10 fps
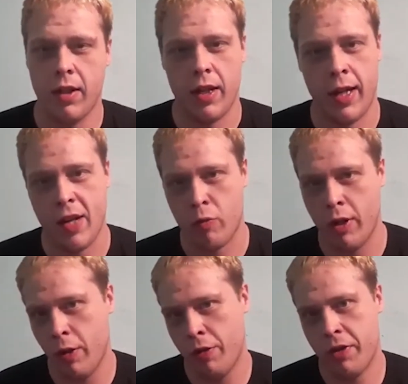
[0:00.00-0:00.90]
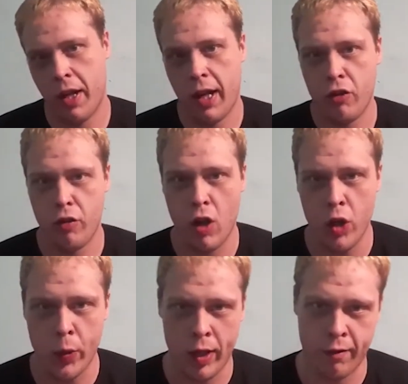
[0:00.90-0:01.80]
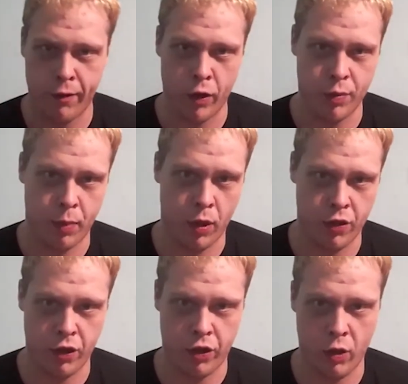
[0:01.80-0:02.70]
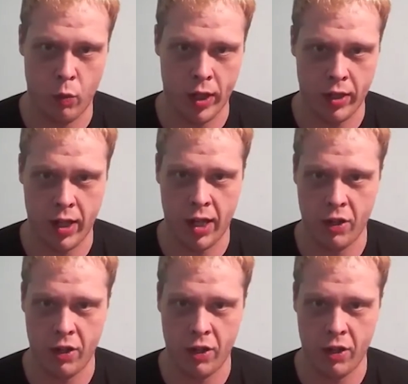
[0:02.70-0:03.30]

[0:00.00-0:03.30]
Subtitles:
And that's one of those things, you know you ain't the first person she winked at.